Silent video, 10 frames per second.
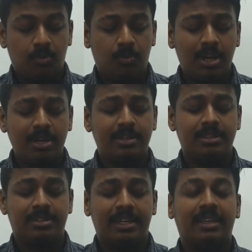What
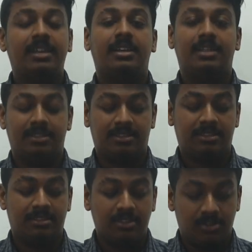is lacking is
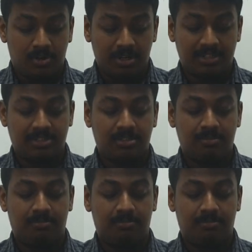knowledge,